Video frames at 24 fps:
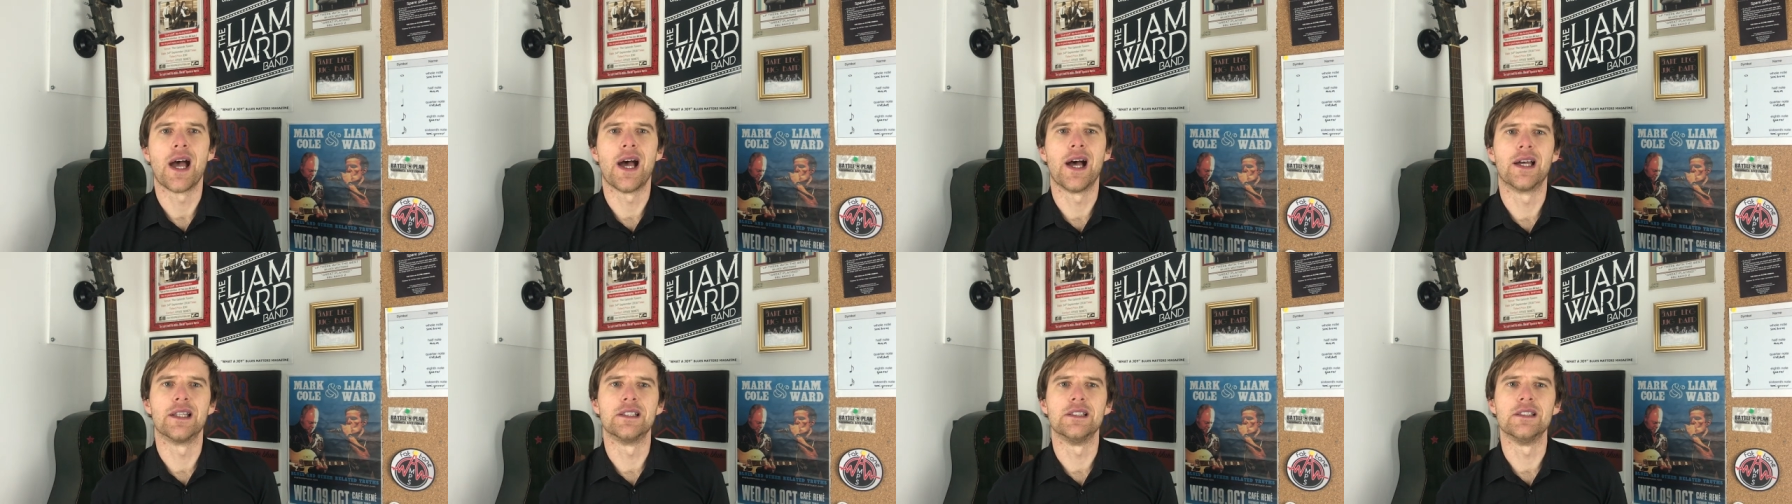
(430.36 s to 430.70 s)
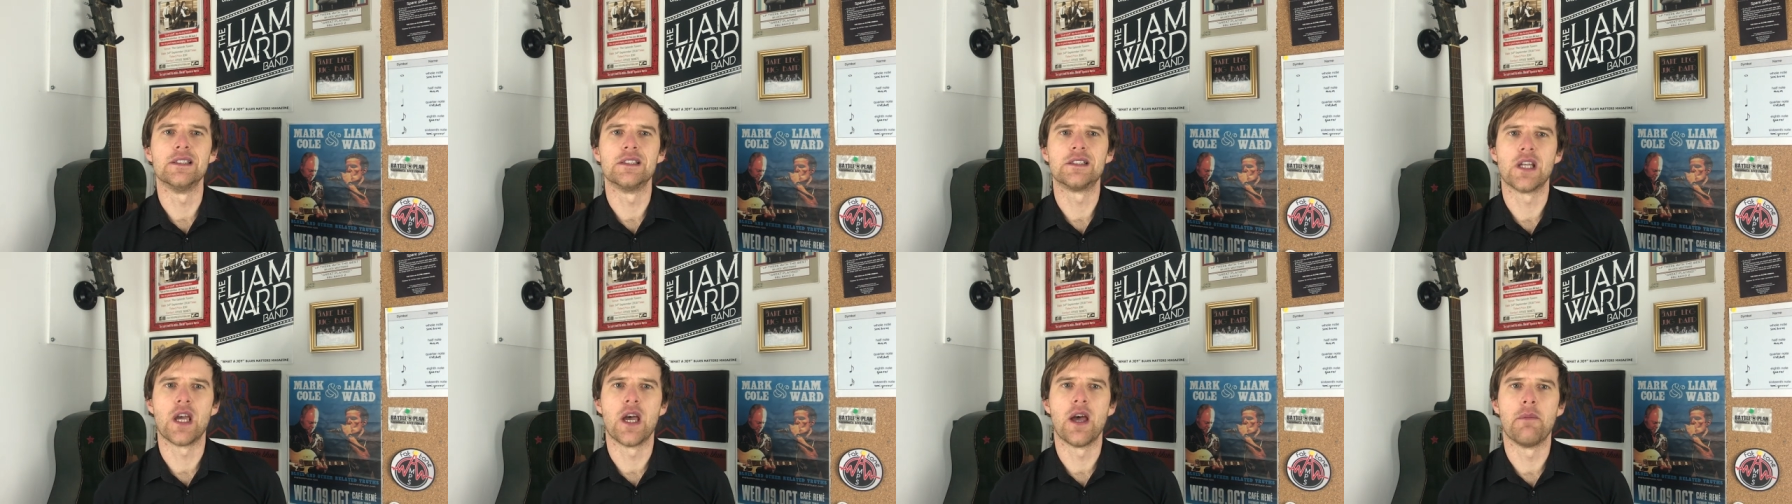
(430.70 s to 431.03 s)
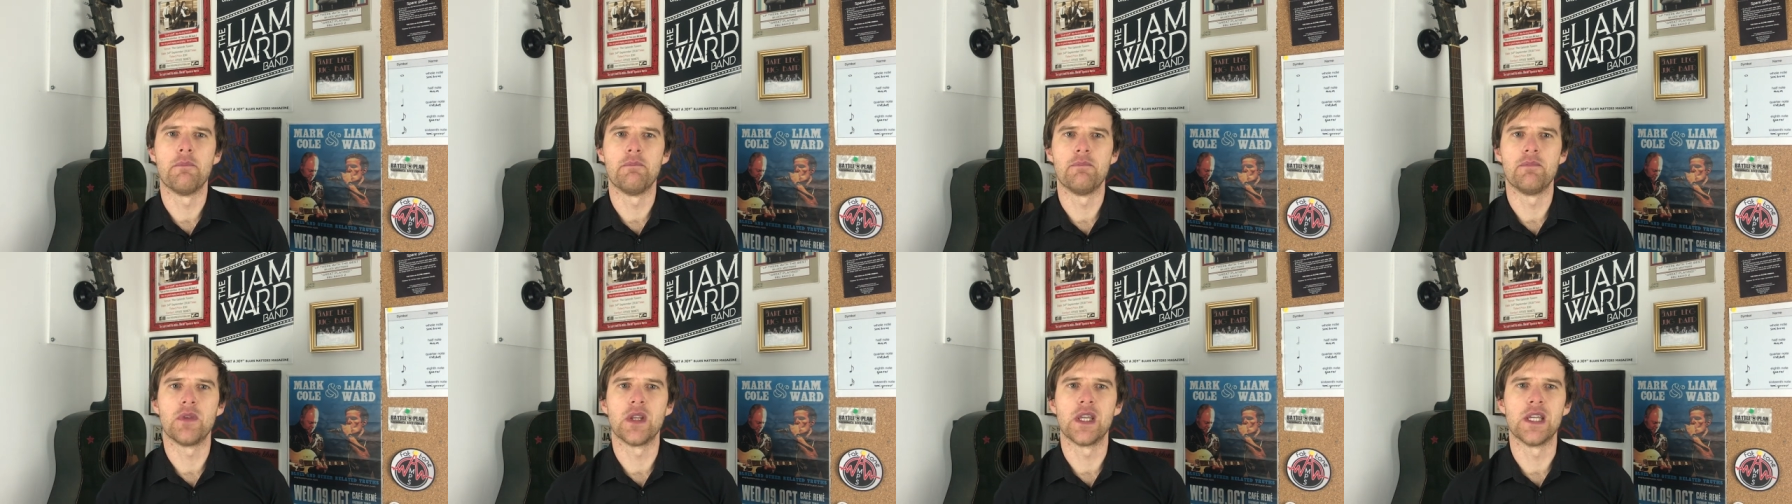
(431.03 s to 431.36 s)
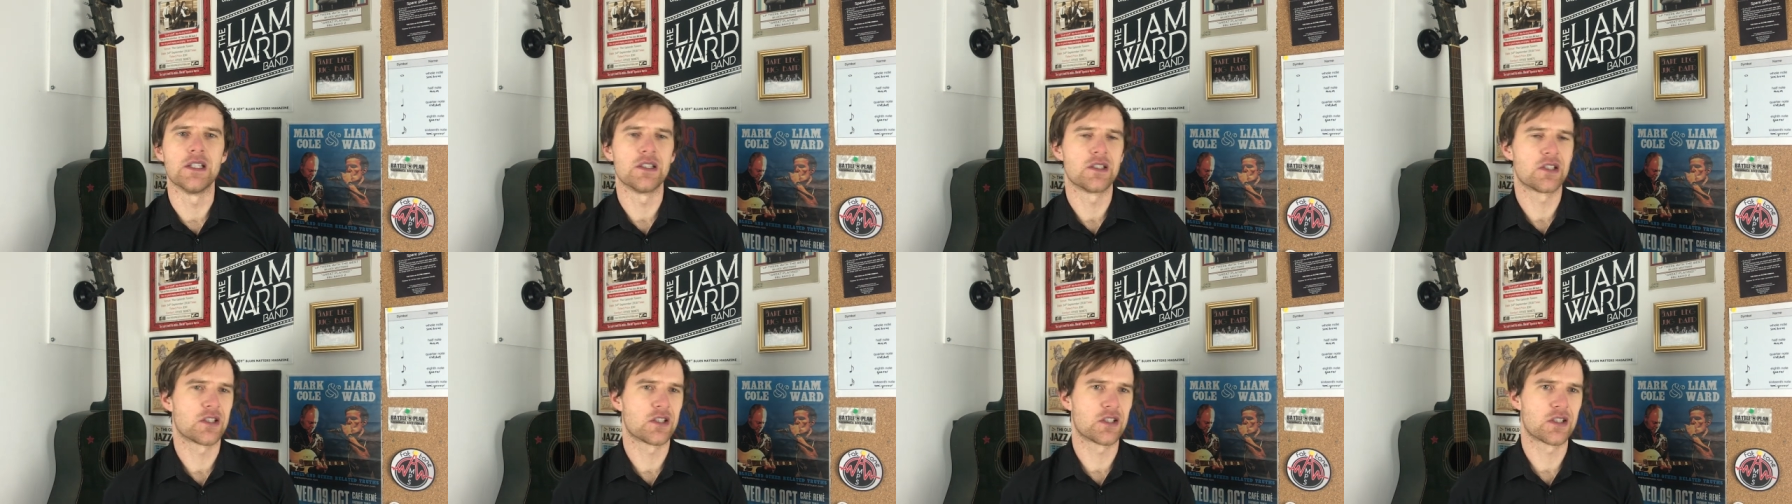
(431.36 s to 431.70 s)
and um,
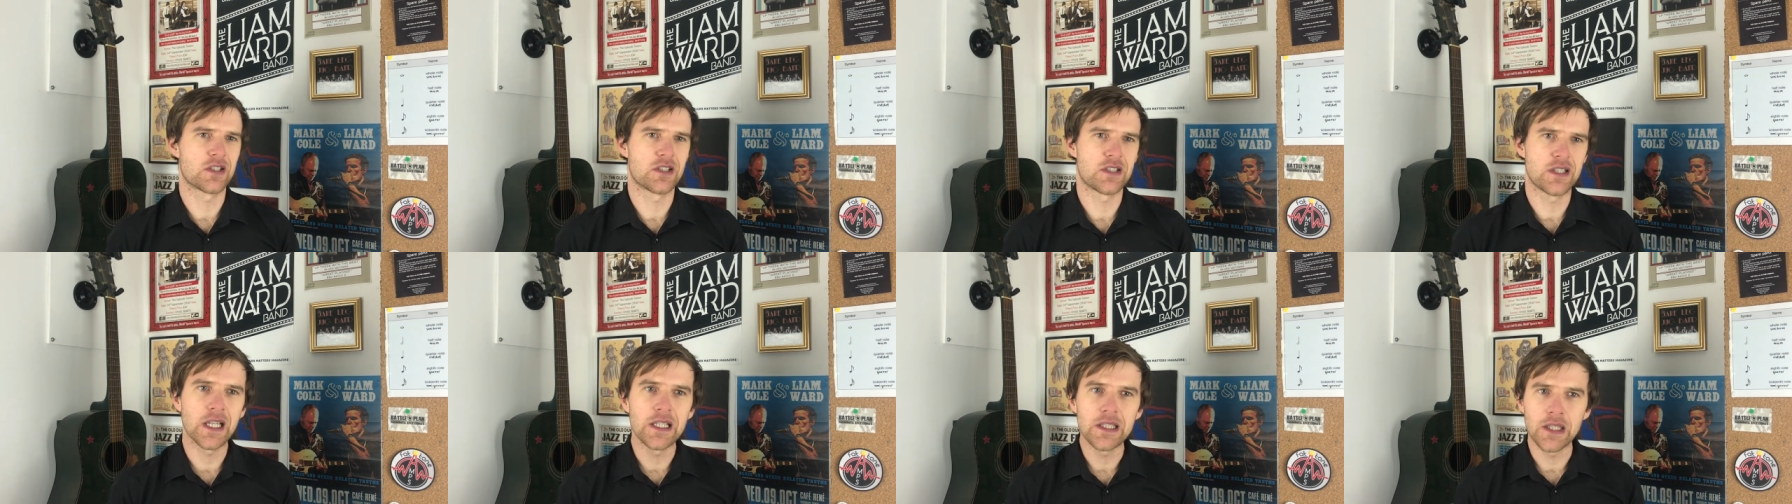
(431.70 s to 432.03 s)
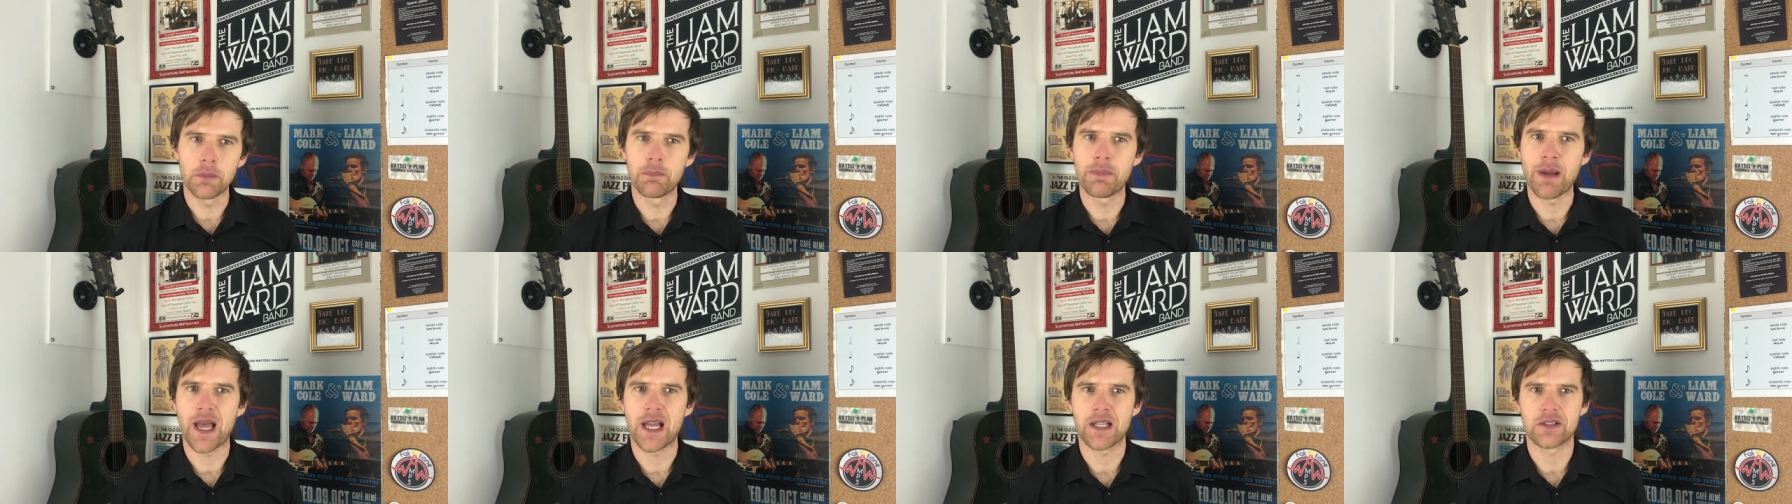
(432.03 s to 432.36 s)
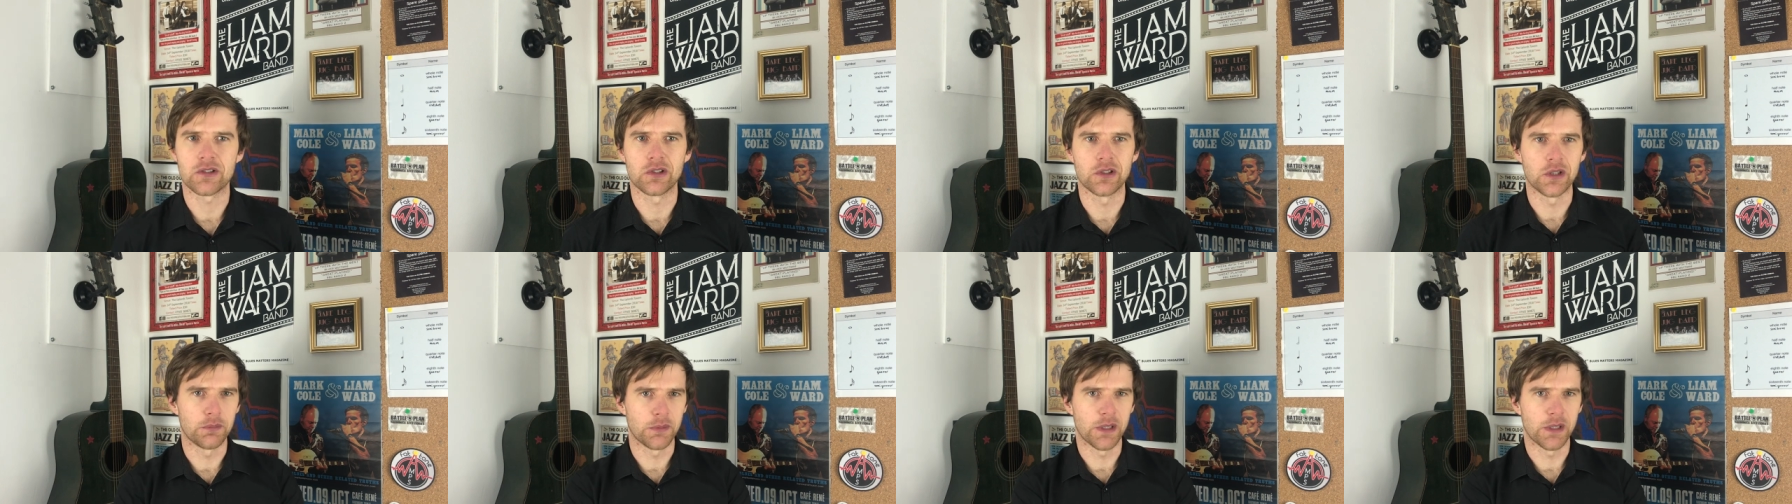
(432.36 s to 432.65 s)
it's still a battle.